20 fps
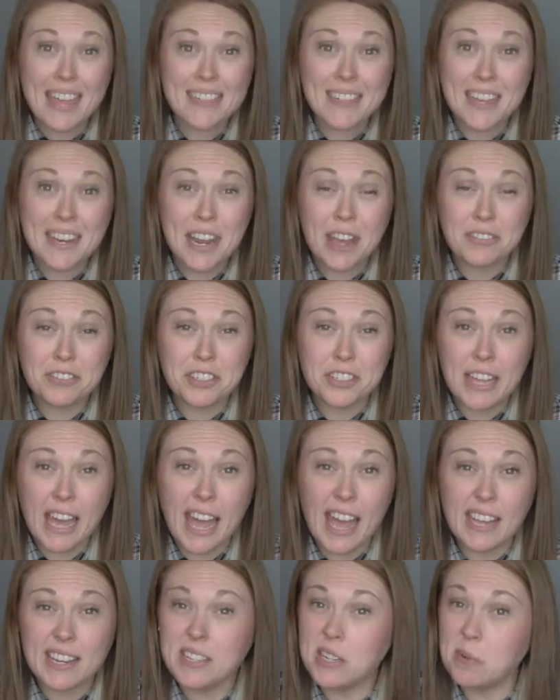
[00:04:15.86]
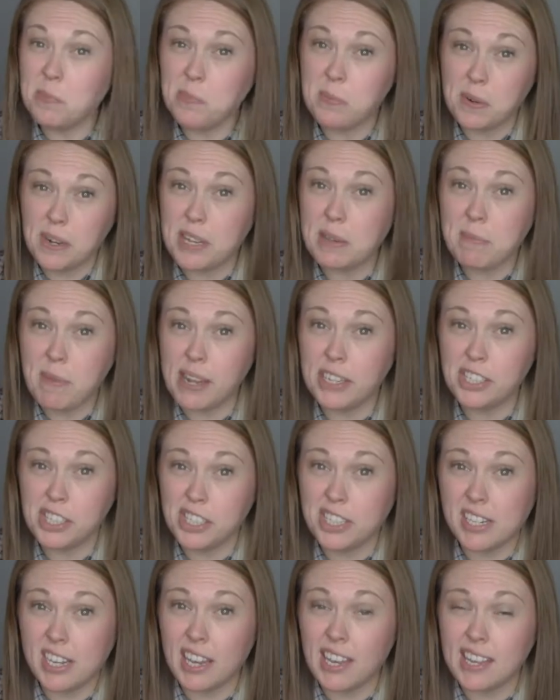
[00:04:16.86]
And then after that, you're pretty
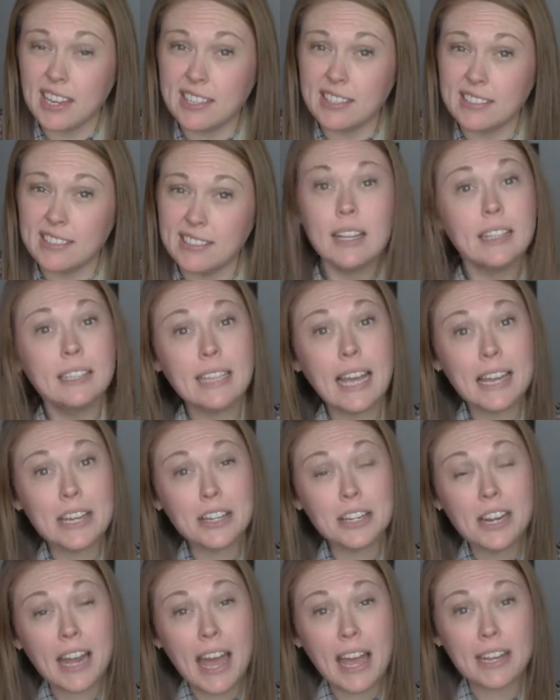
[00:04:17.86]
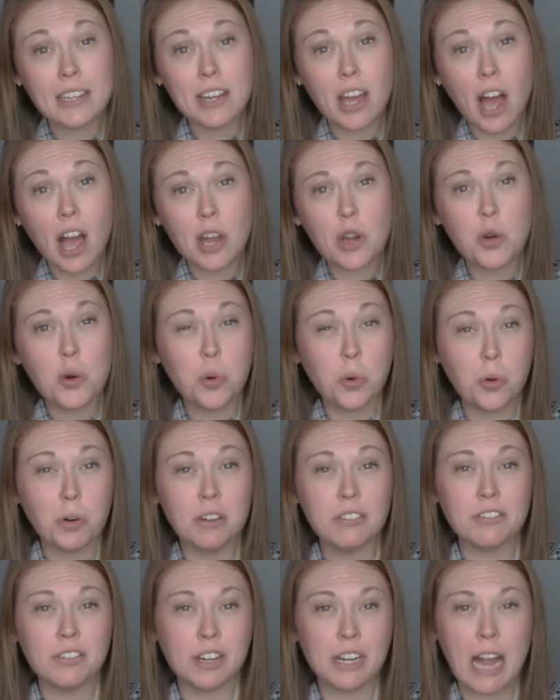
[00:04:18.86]
much done. Let your eggnog
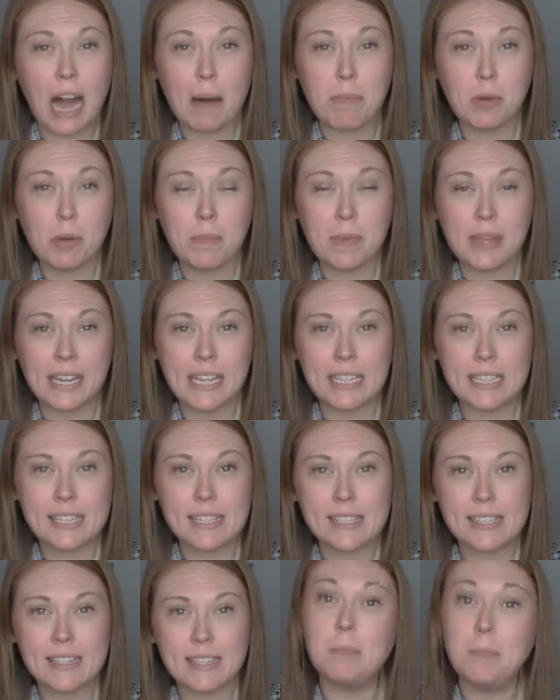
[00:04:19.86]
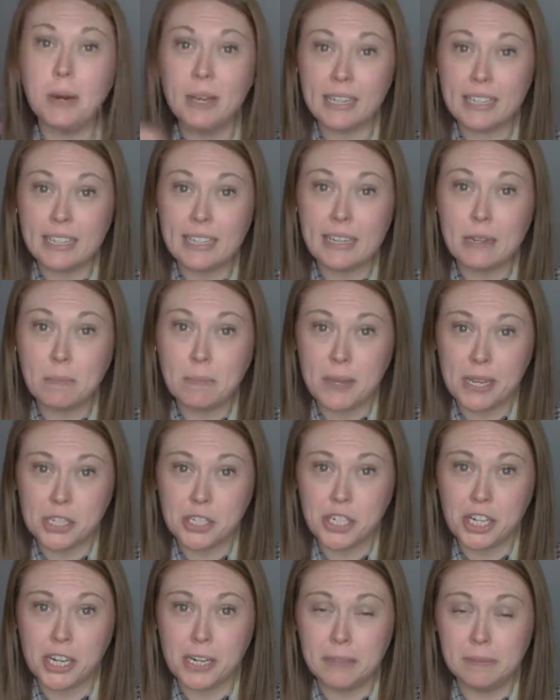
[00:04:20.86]
cool for a couple minutes, put it in a
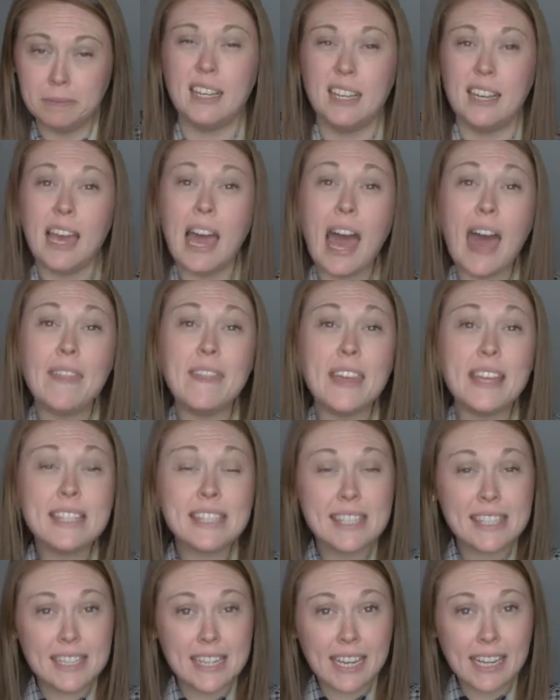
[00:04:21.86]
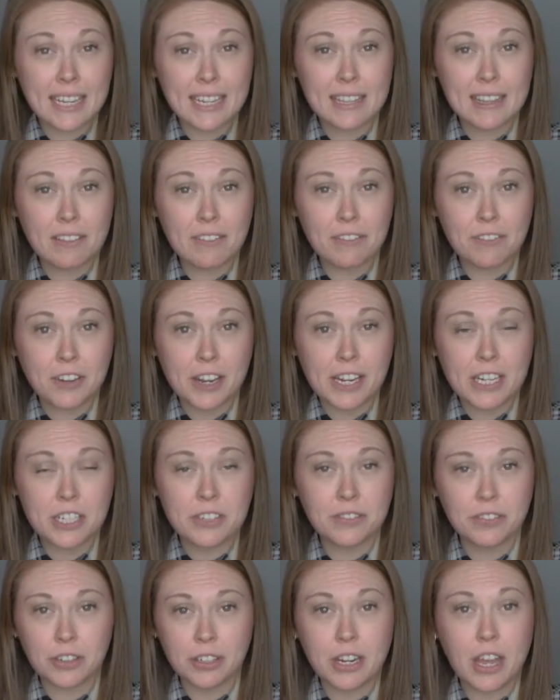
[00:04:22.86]
pitcher, and then stick it in the fridge
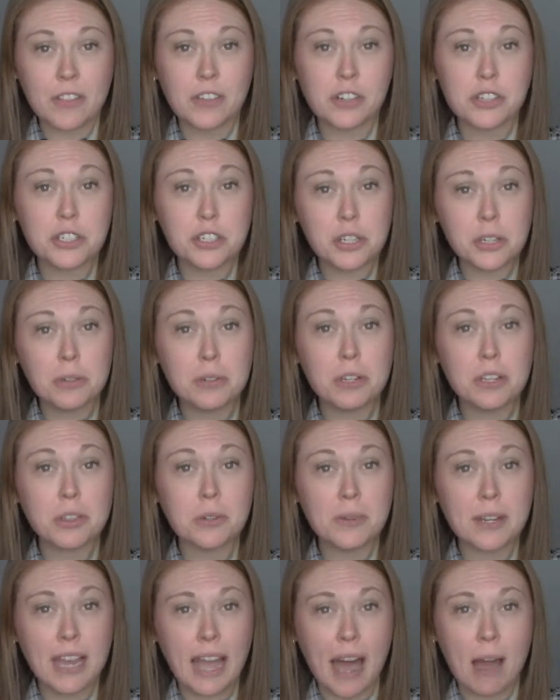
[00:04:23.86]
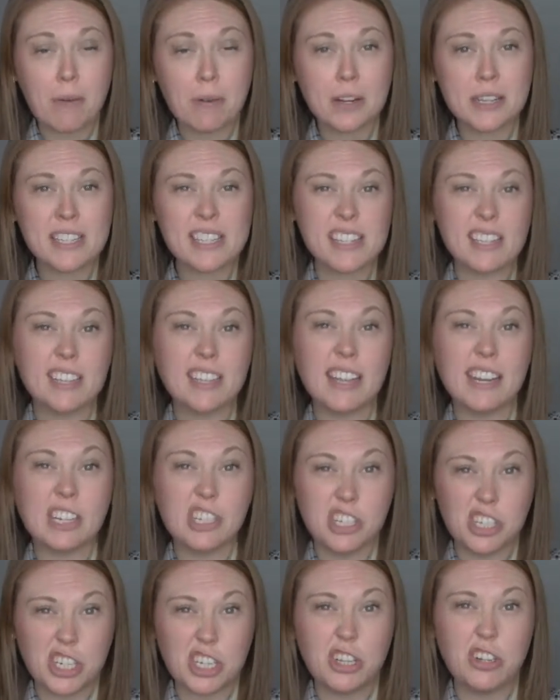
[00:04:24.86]
for another 2 to 3 hours to let it
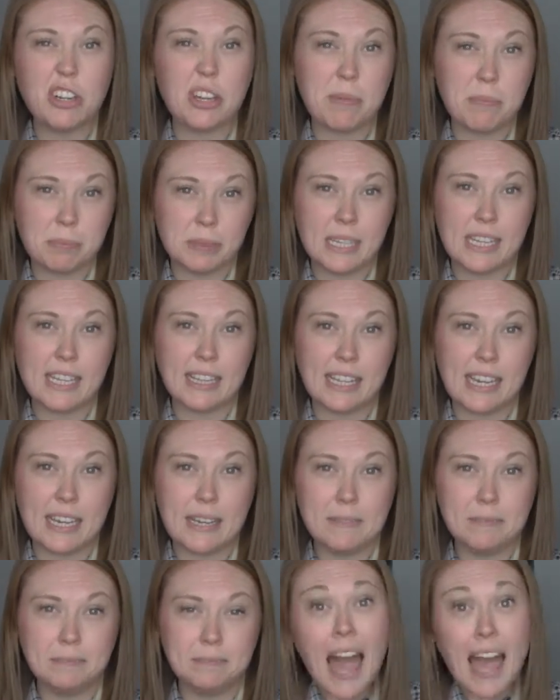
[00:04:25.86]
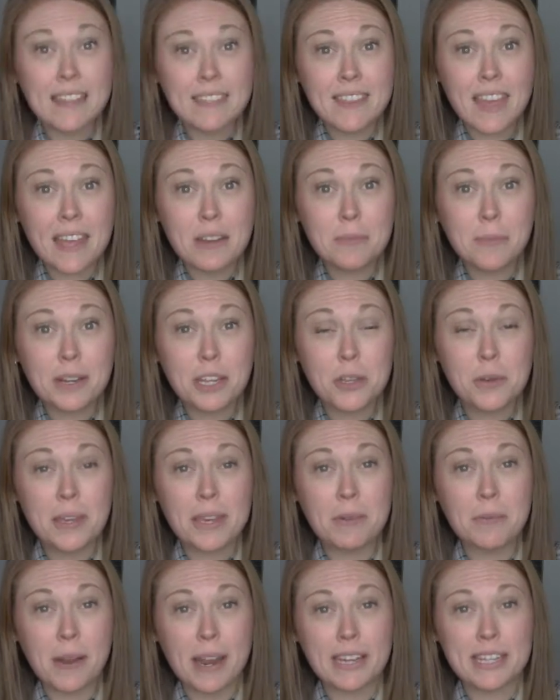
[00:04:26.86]
chill completely. And then when you
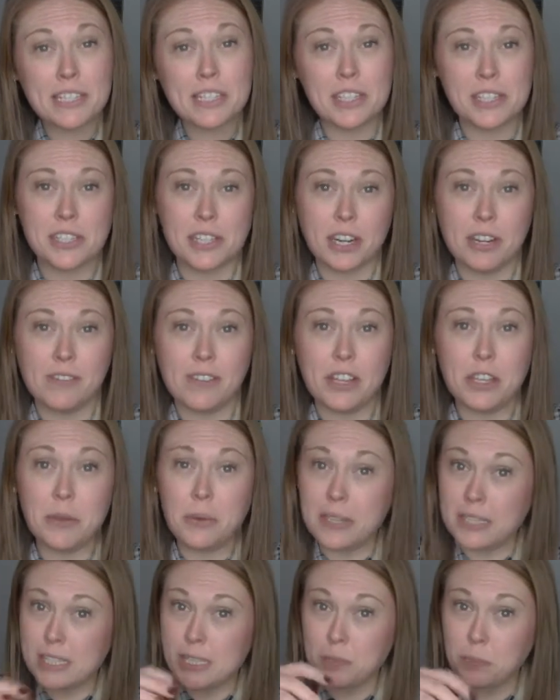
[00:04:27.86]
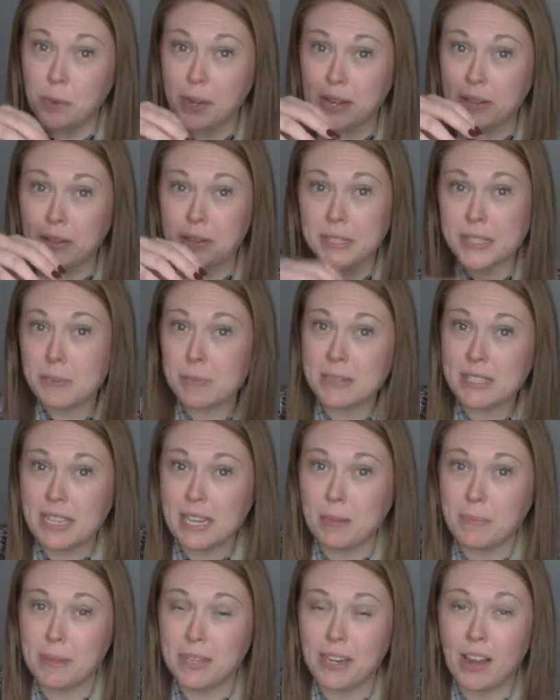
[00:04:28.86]
get ready to serve it, you can sprinkle some
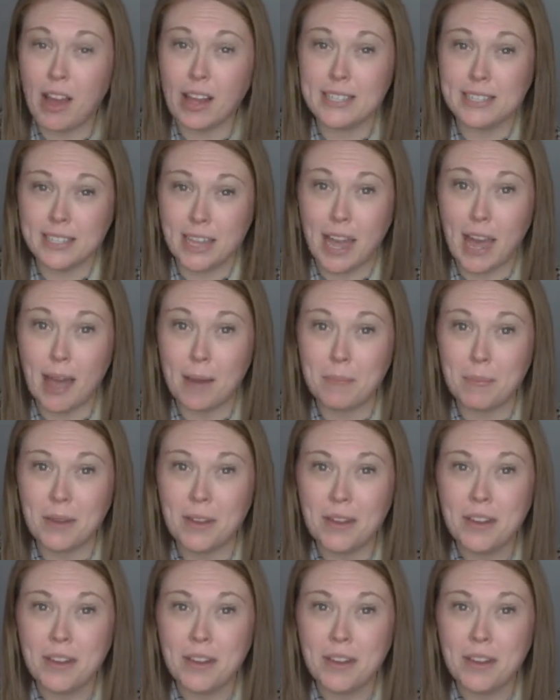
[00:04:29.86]
cinnamon on top